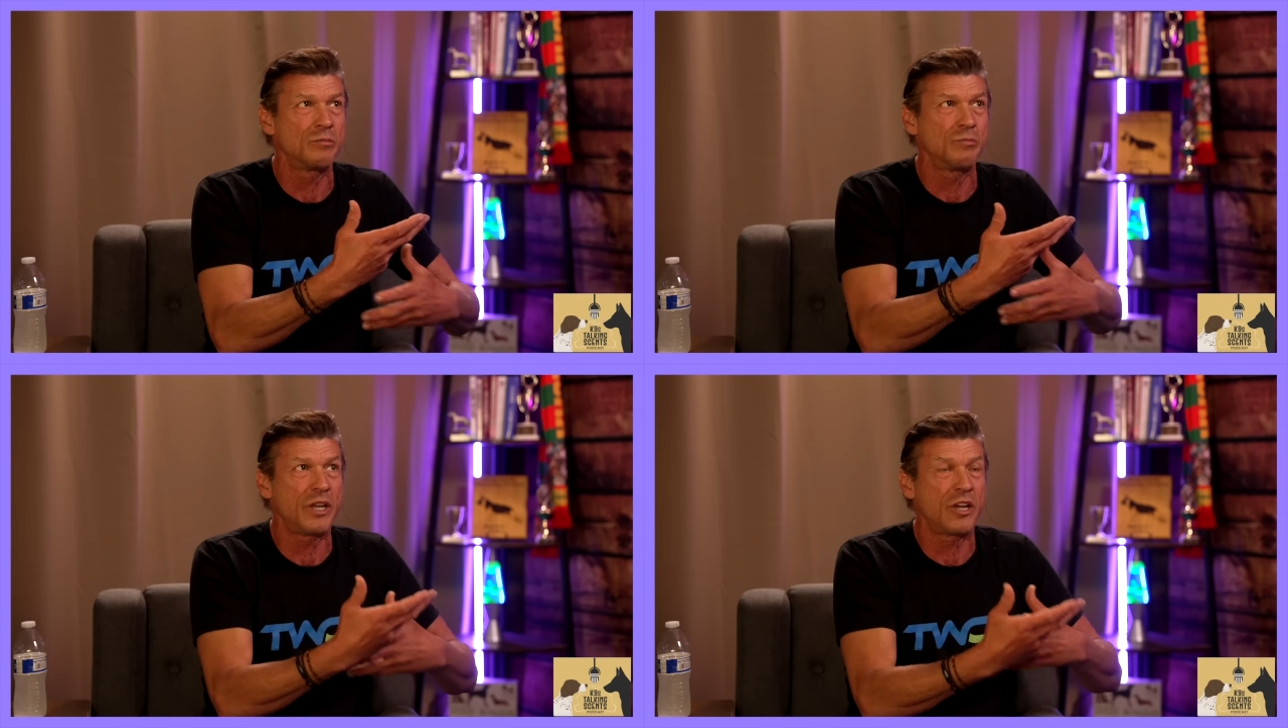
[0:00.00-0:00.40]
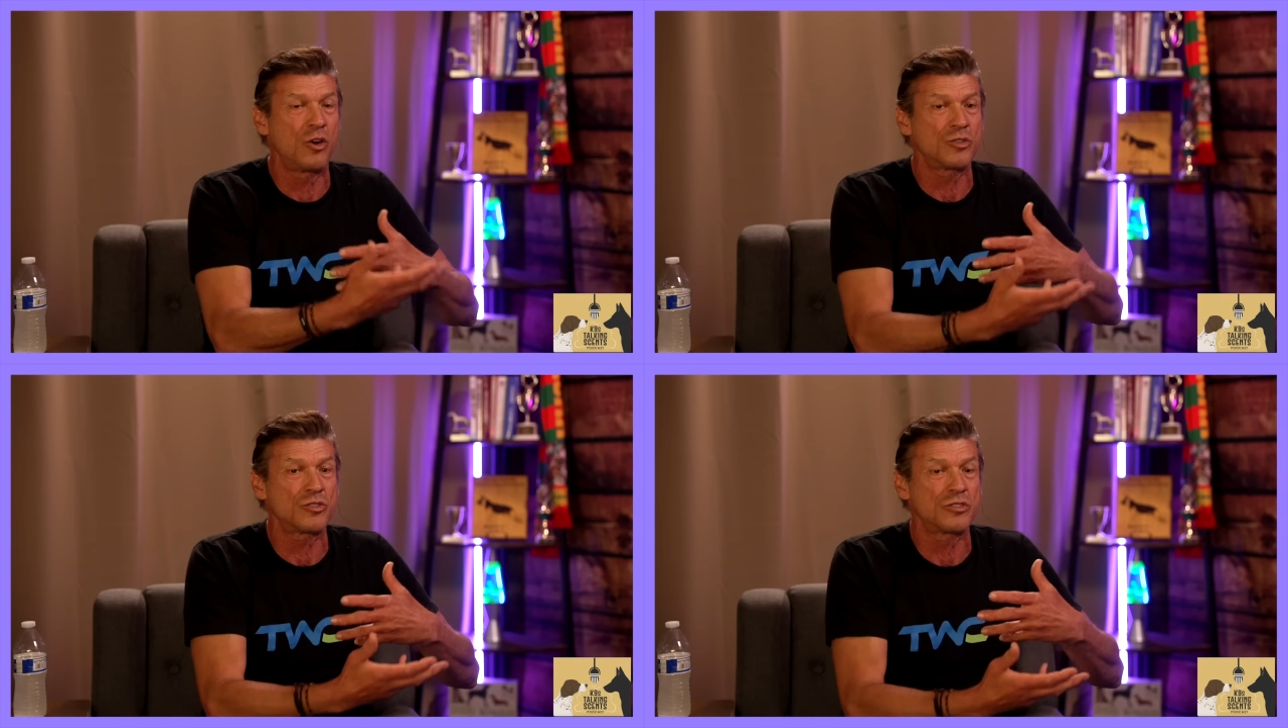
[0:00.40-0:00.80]

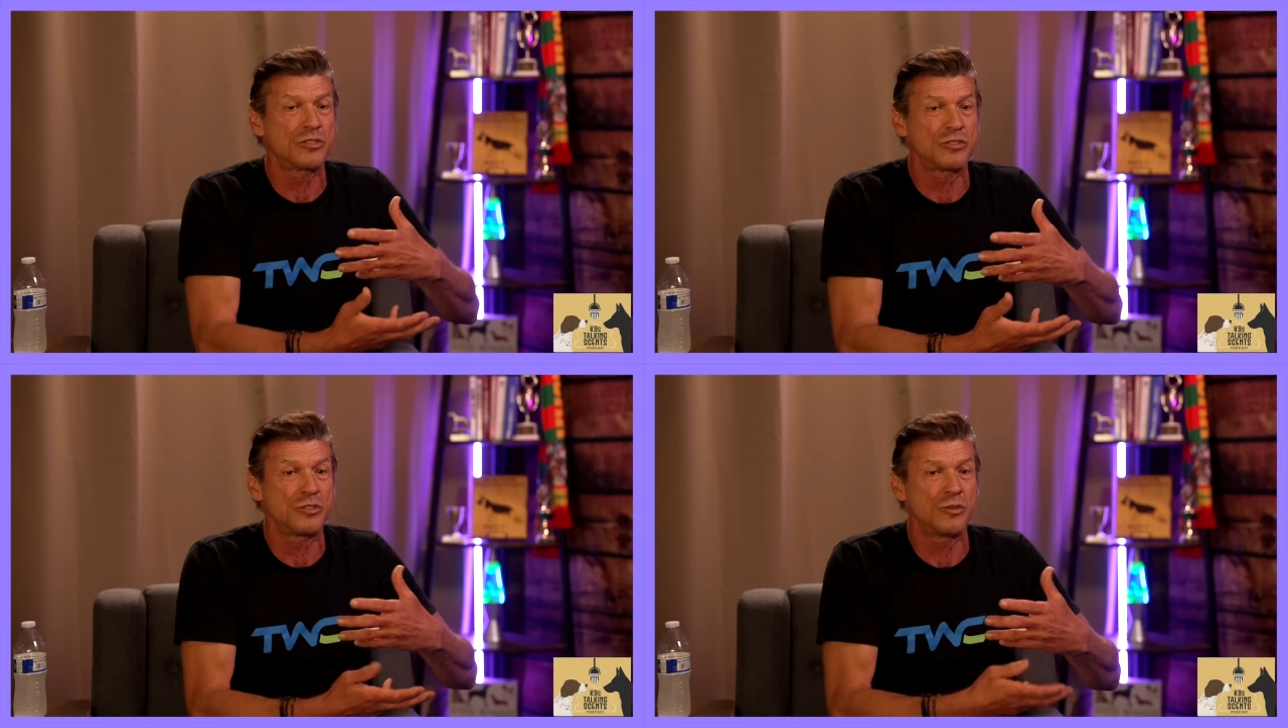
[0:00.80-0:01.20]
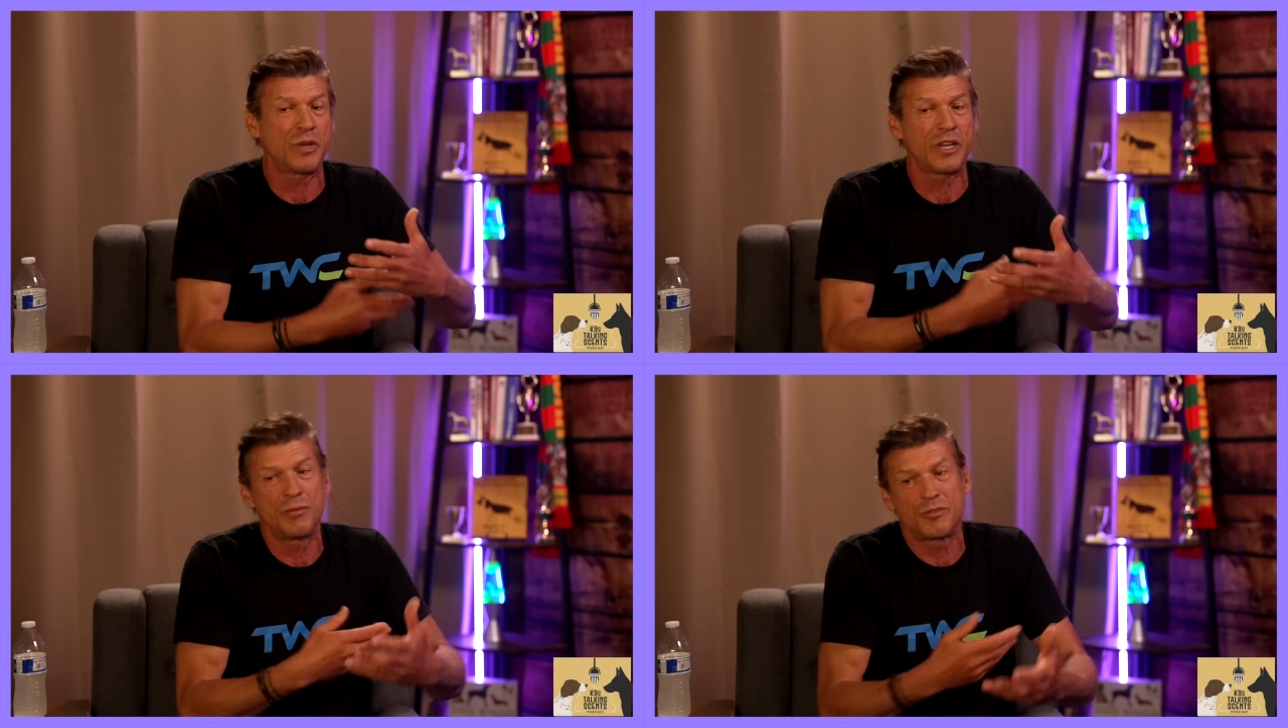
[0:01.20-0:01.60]
because you
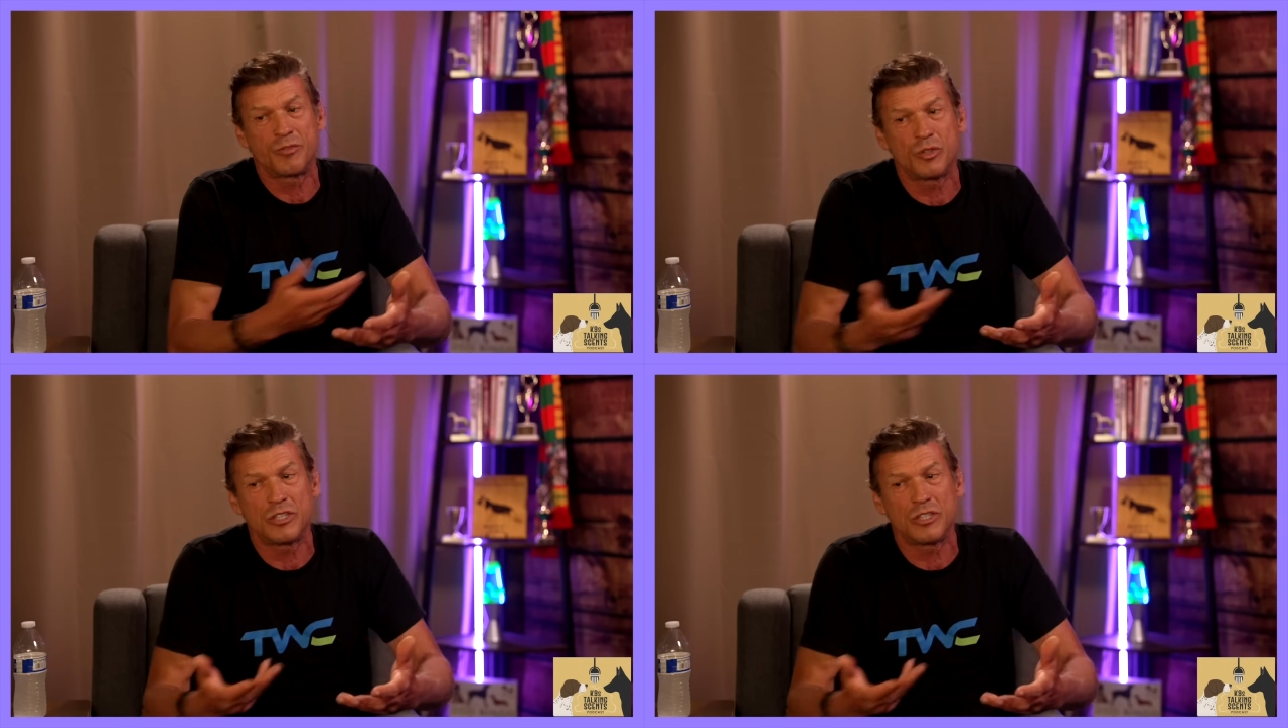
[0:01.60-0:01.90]
become a food